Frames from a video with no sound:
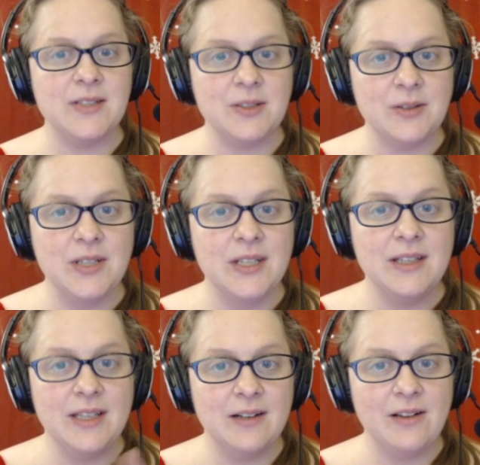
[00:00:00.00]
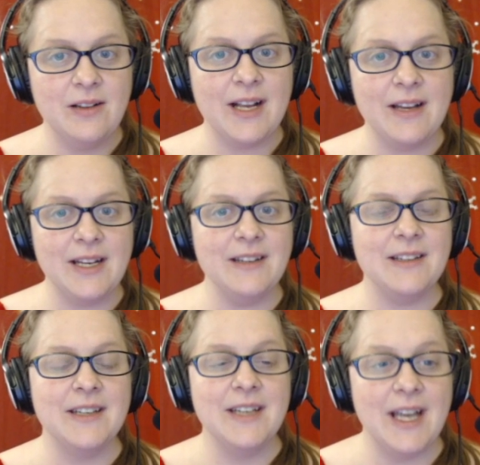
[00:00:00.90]
what you do. You click
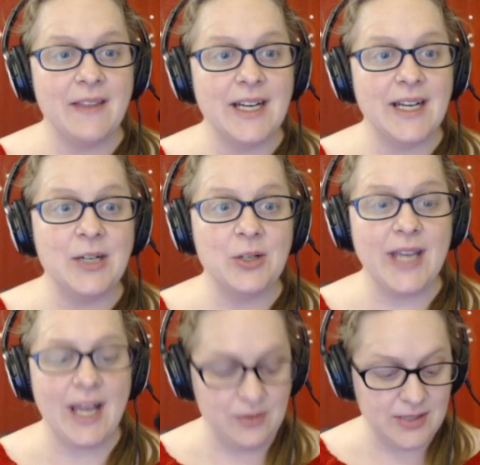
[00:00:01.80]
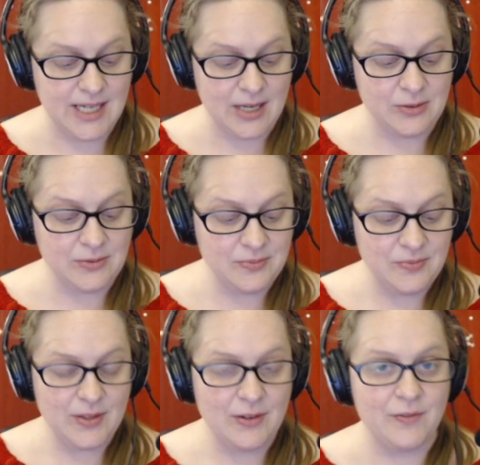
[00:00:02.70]
on it and then it'll count down
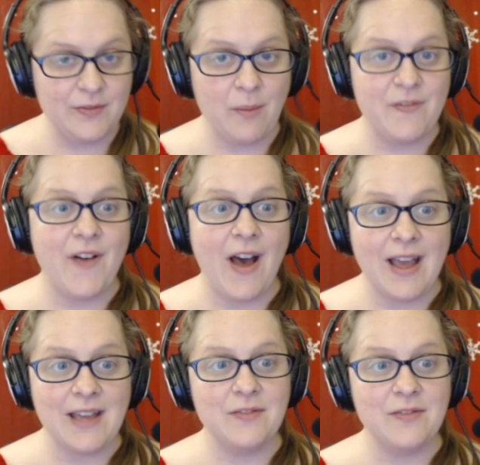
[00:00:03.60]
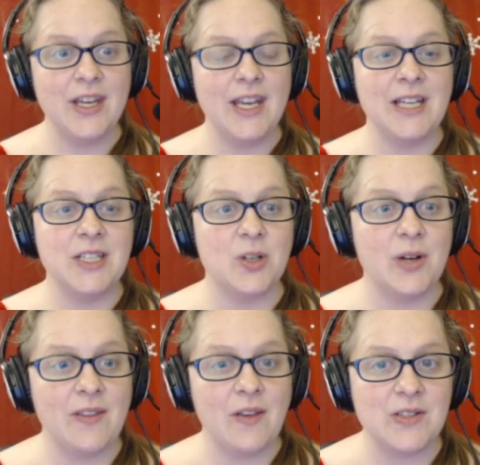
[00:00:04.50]
from five.
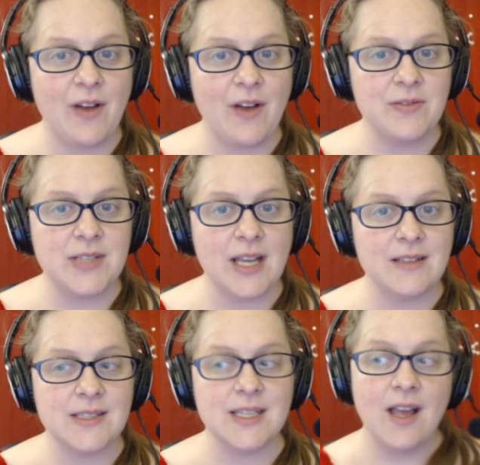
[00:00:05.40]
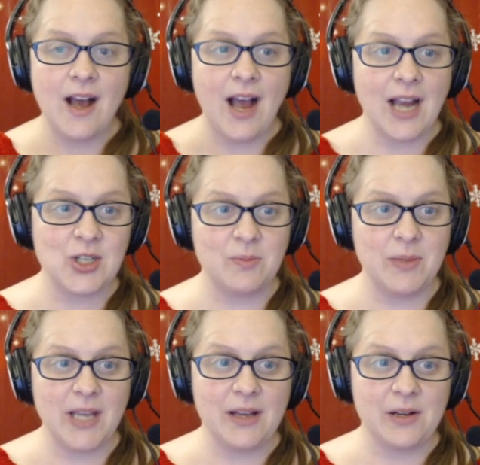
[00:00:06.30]
And during those five seconds, I
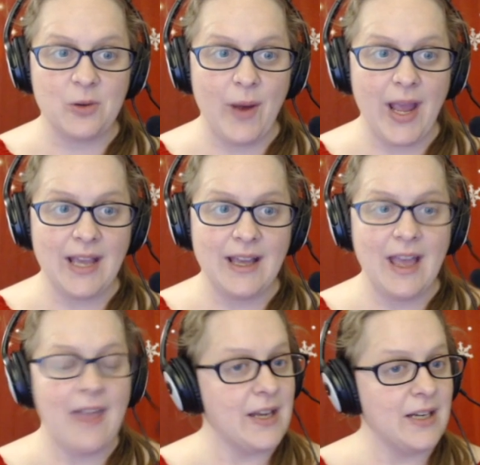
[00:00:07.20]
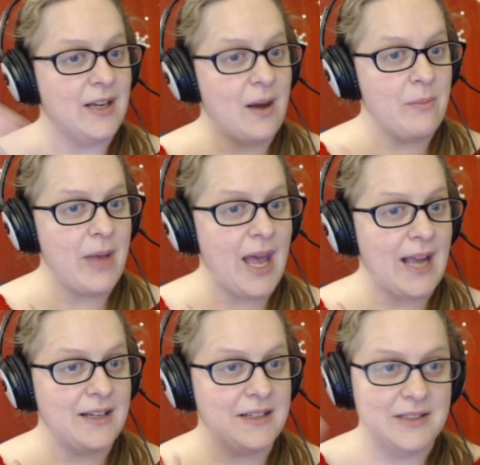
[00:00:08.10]
should be out of the way and then come
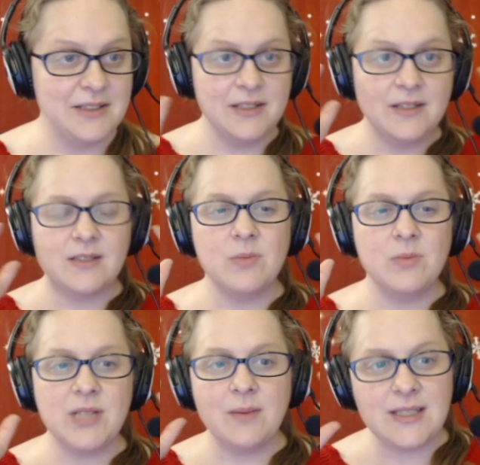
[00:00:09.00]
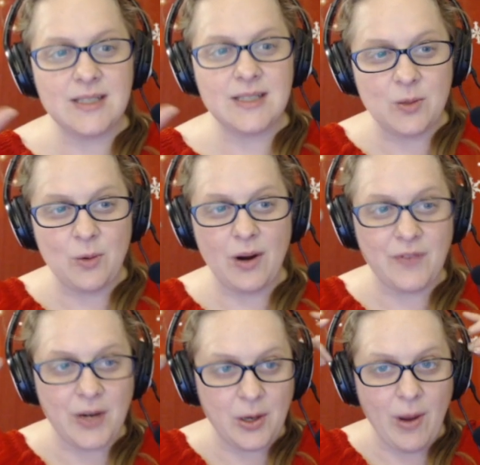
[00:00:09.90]
back. Sometimes it doesn't
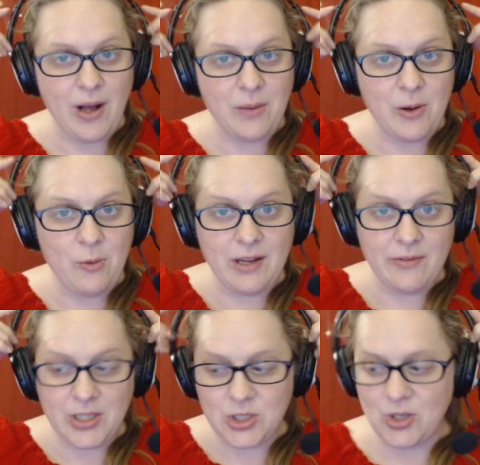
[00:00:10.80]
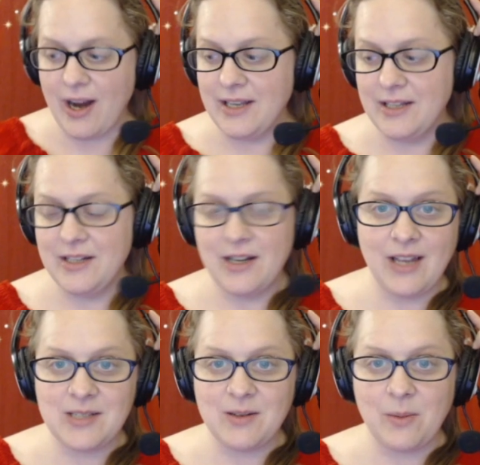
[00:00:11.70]
work very well, but we'll give it a try.
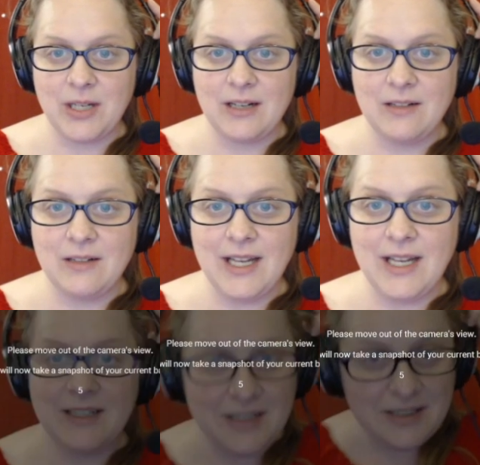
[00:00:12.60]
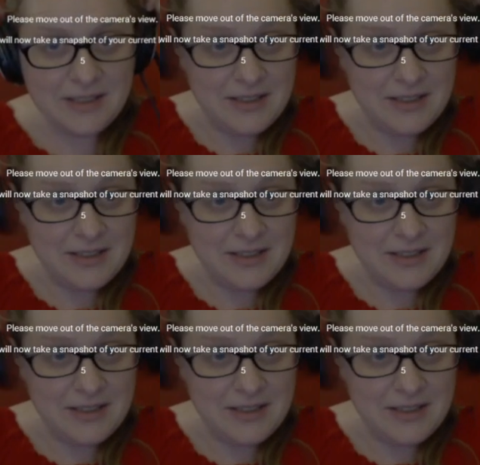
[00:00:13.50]
Okay, so I'm going to click.